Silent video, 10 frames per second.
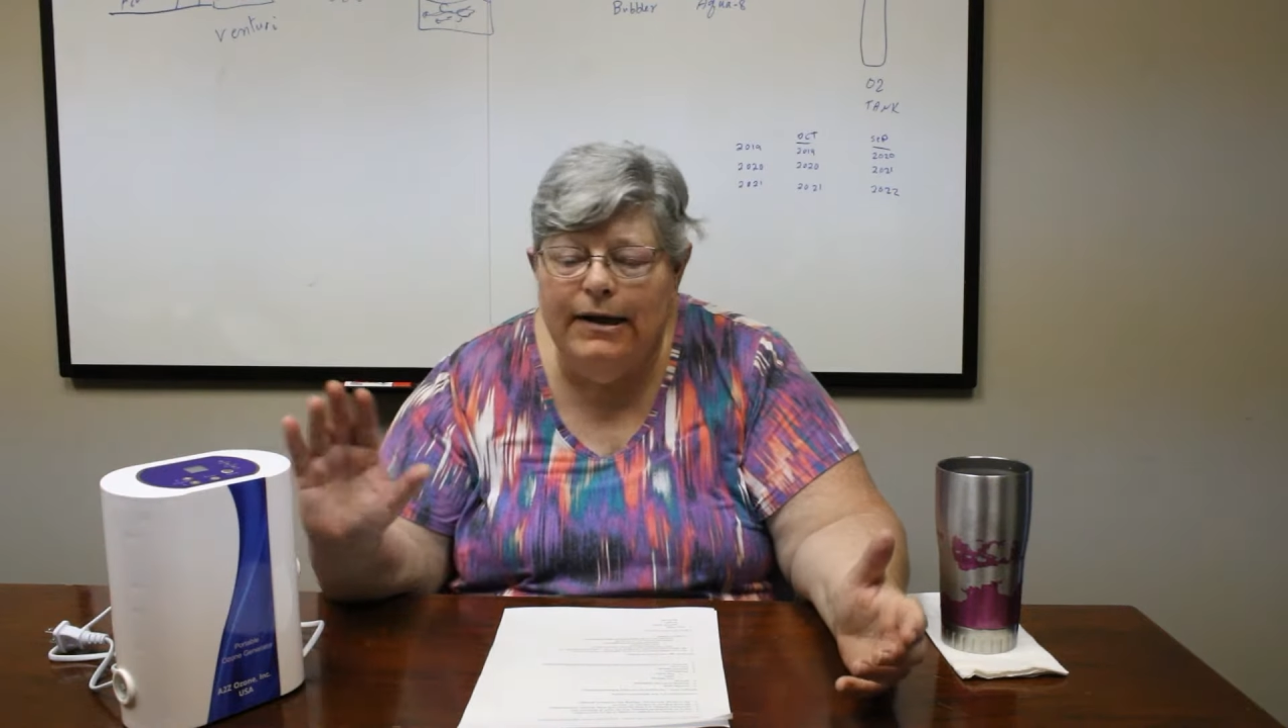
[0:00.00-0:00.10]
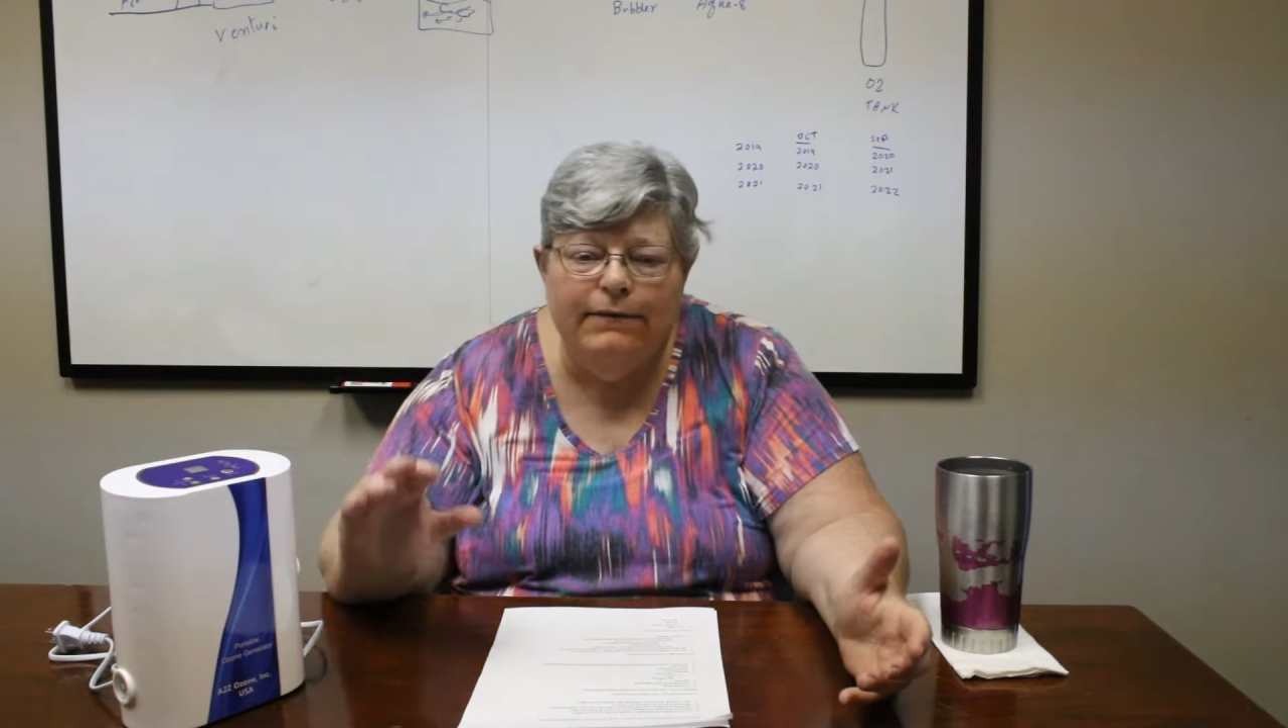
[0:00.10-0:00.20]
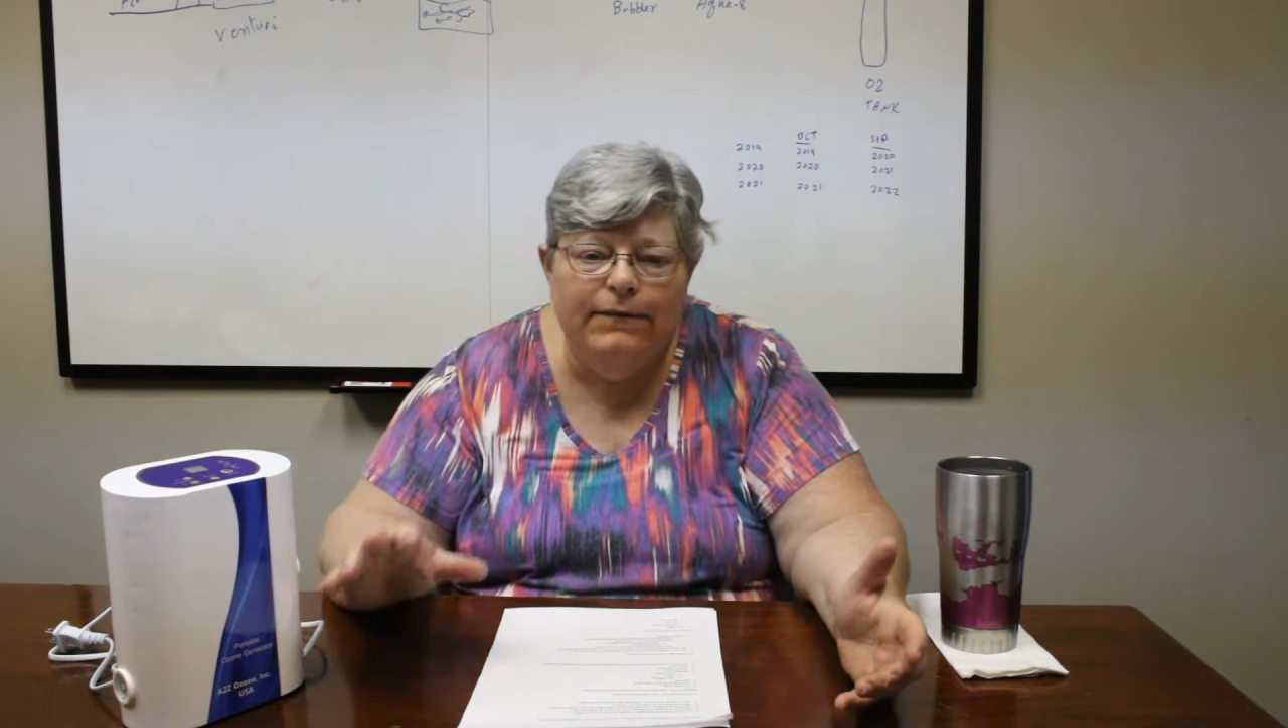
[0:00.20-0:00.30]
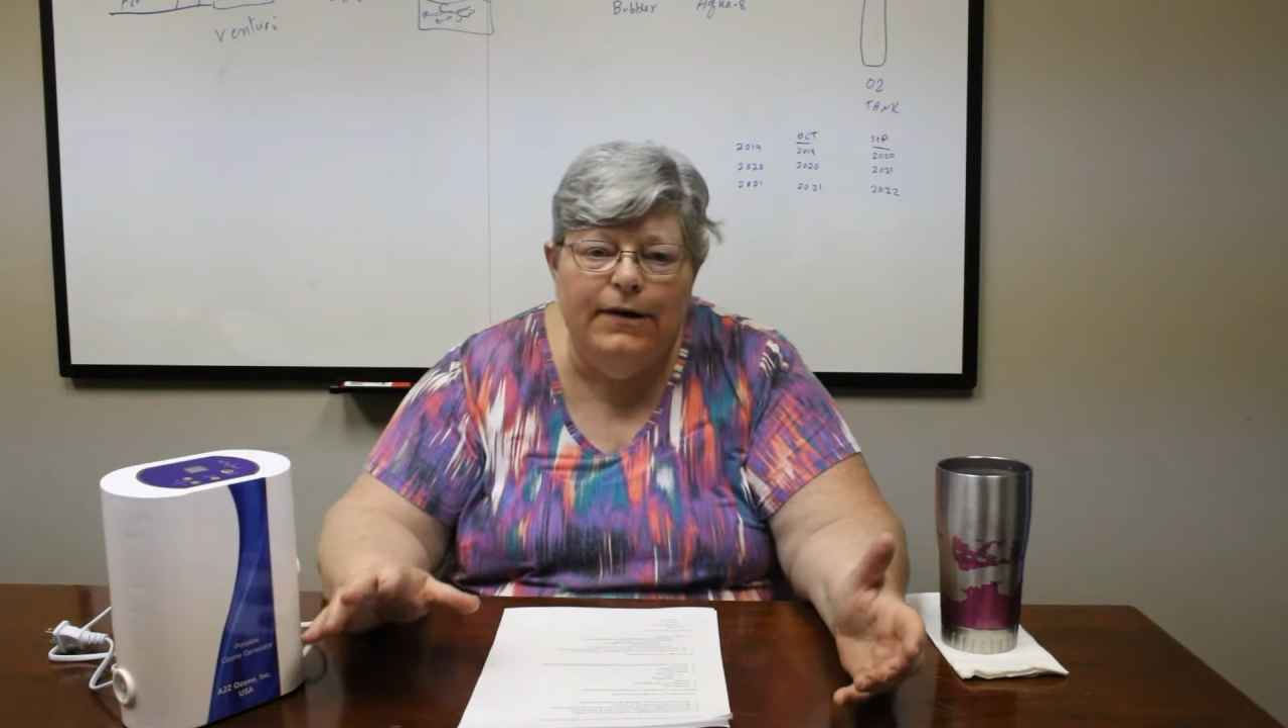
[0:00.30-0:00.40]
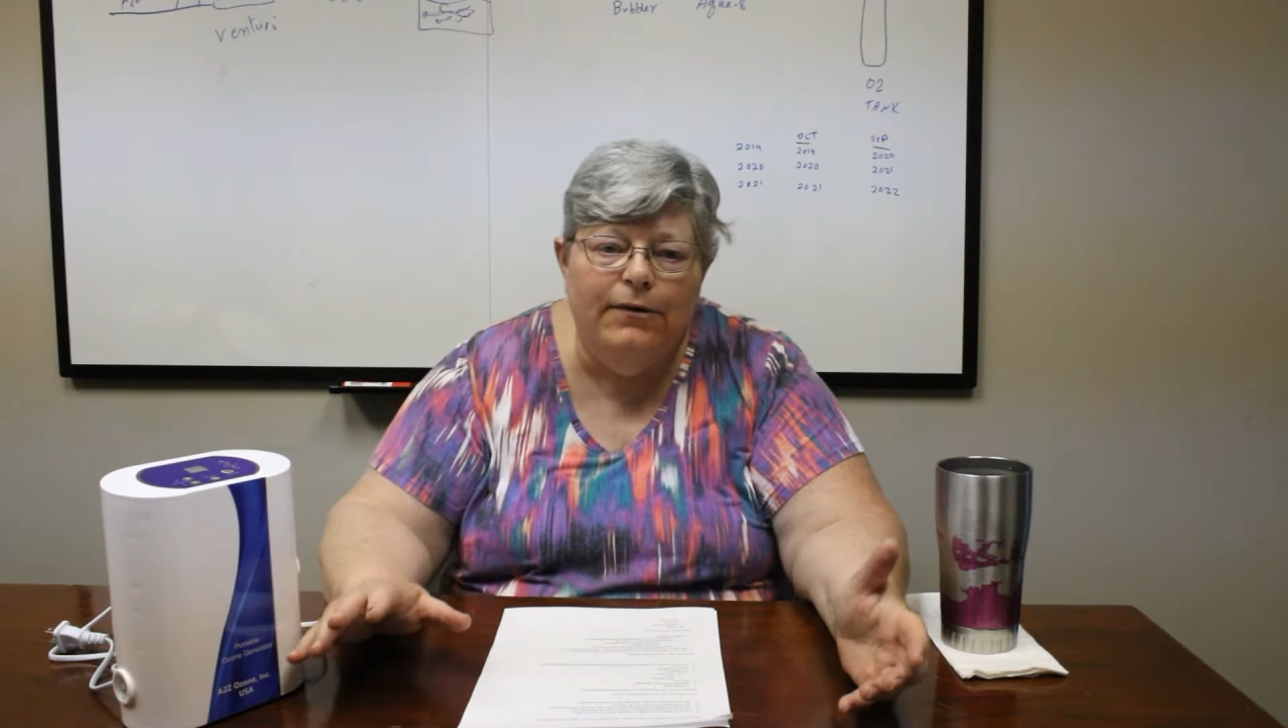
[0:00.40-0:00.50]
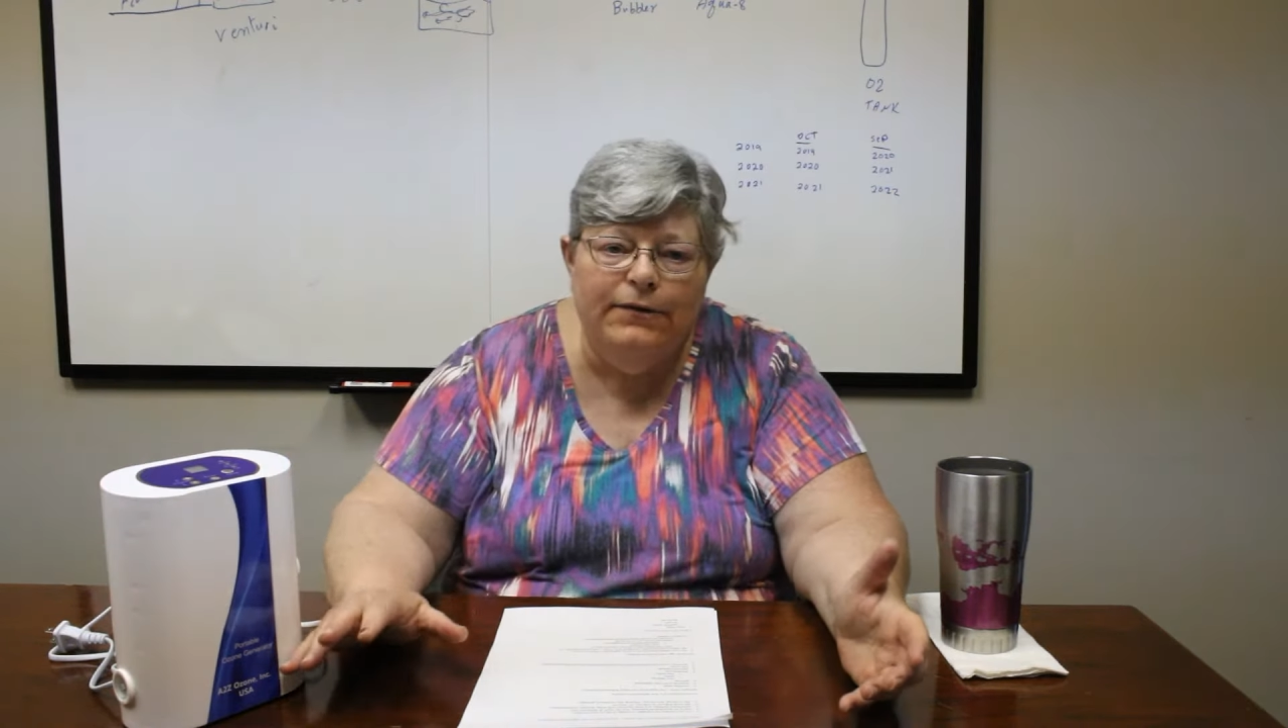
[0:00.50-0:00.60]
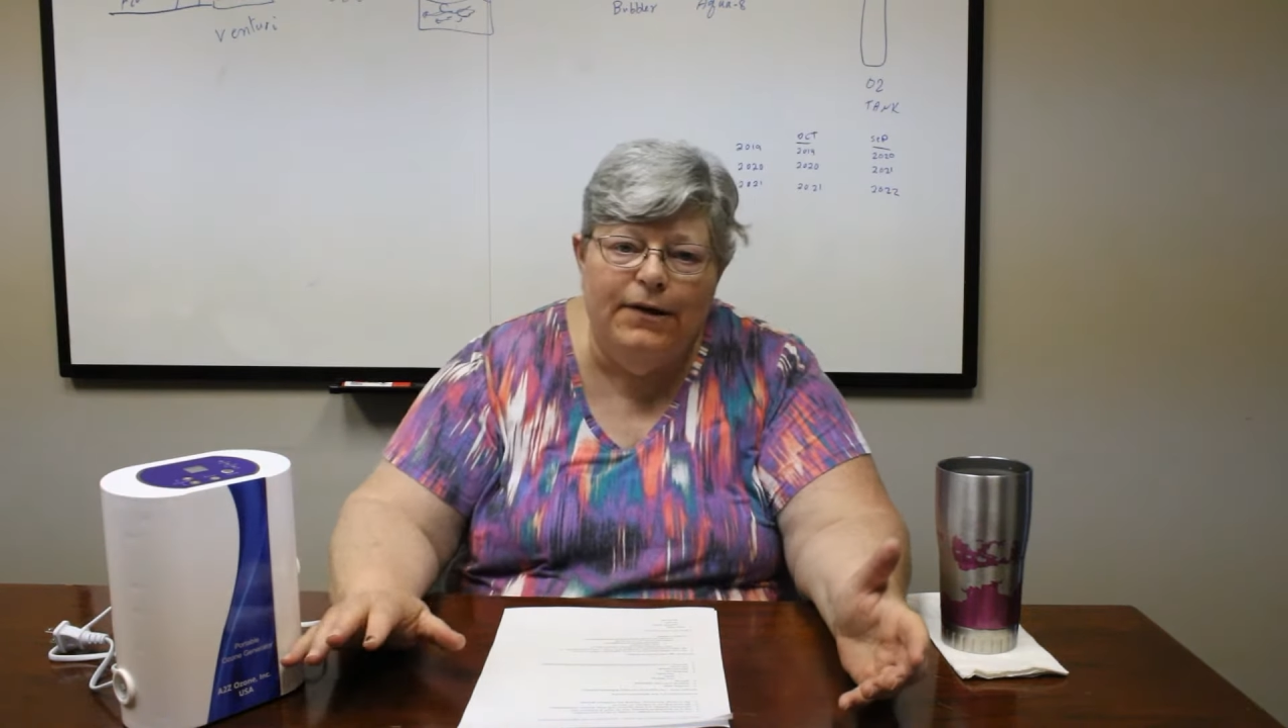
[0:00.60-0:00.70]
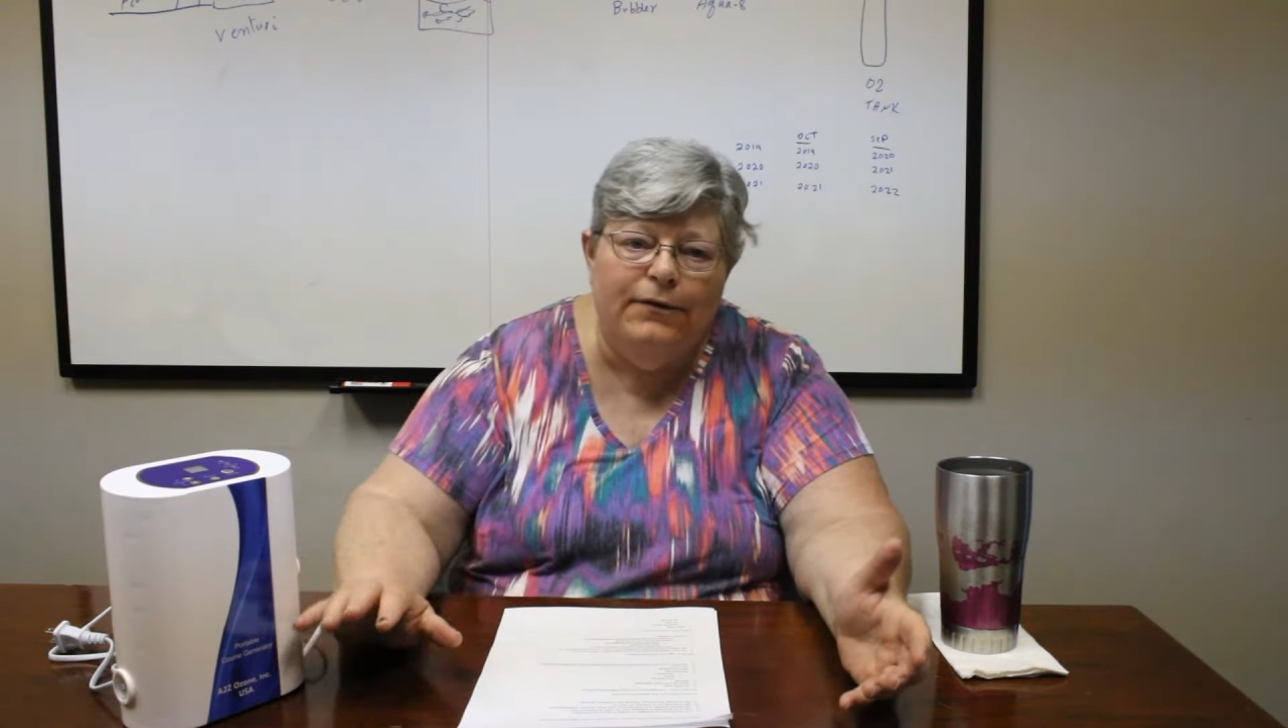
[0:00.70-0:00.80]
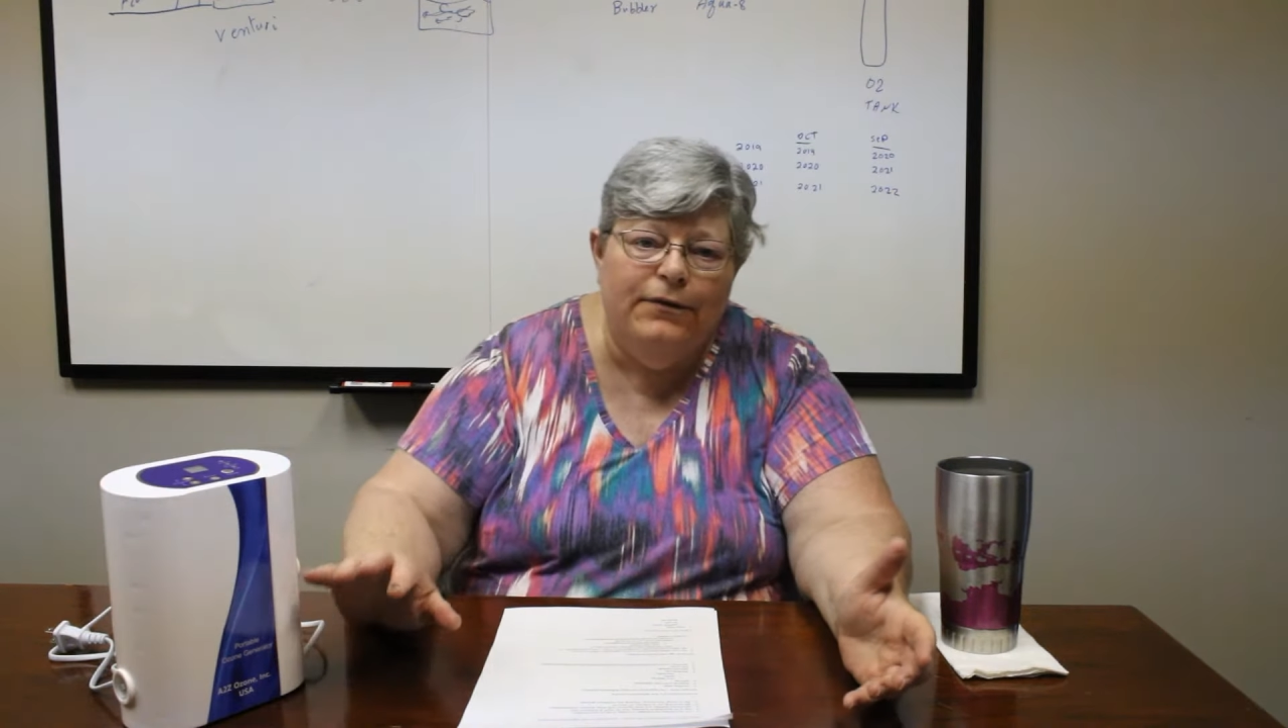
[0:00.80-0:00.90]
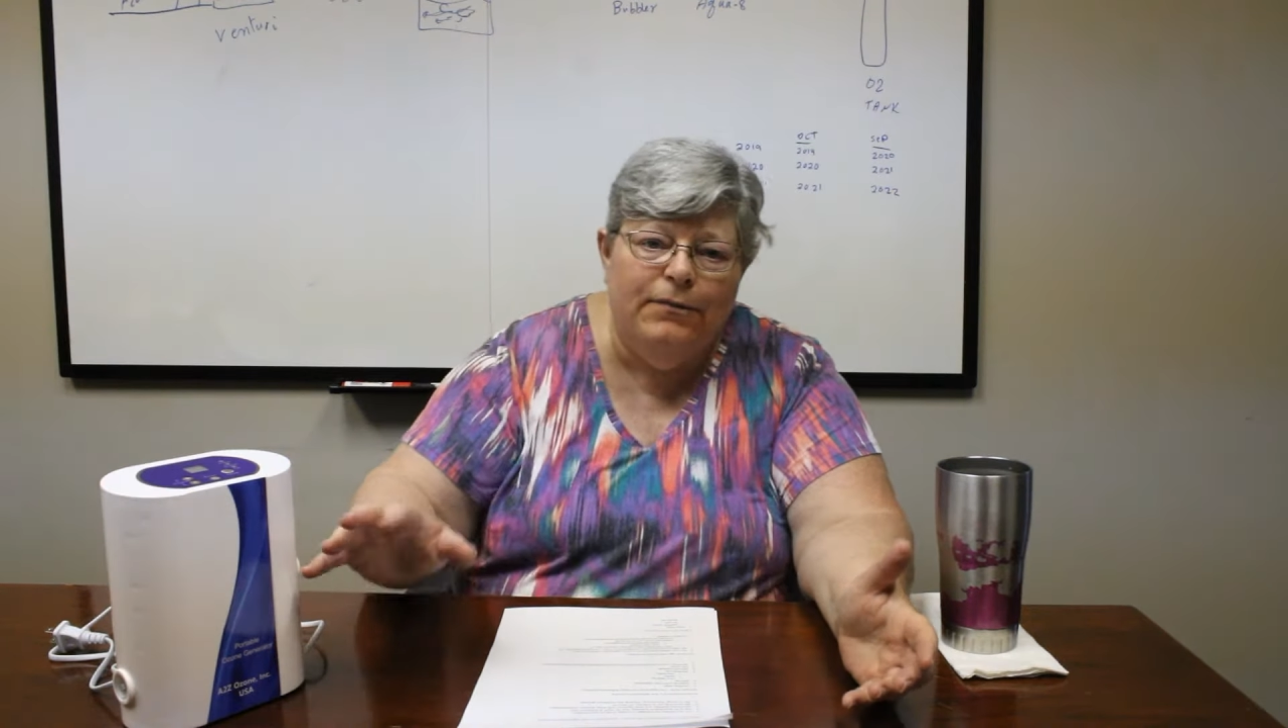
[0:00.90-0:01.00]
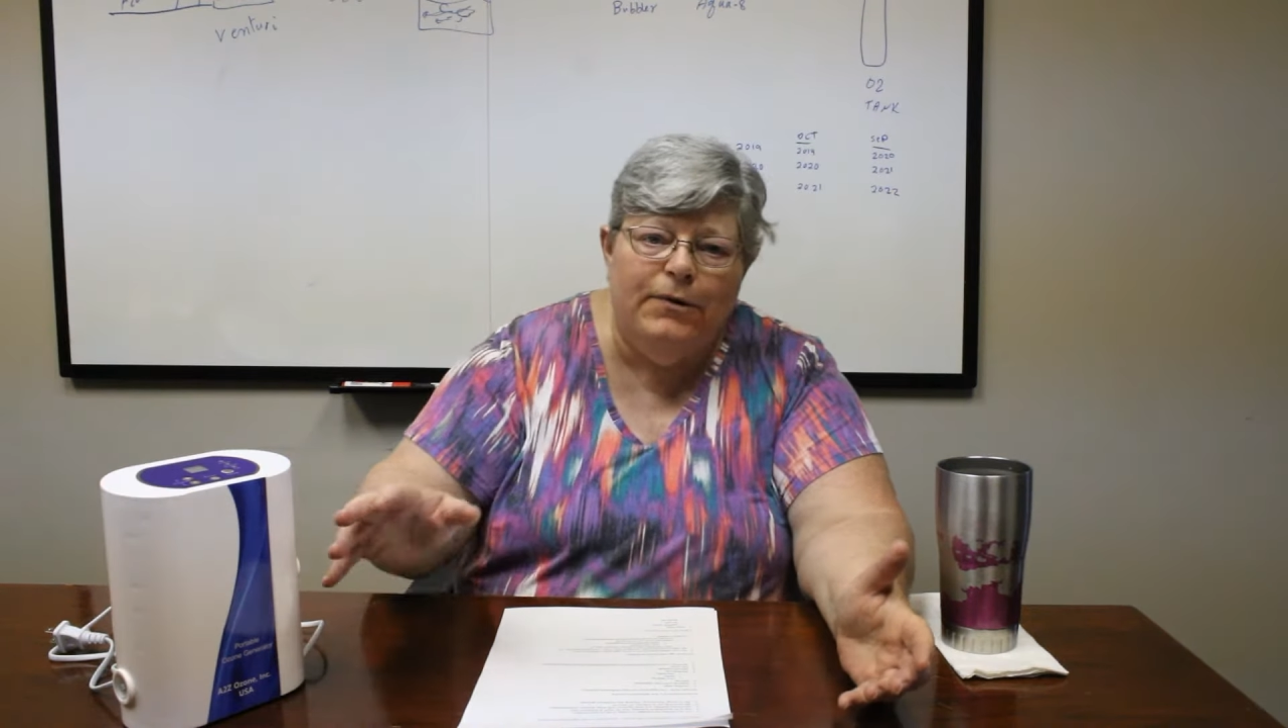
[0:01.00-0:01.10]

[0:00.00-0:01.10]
if the ozone's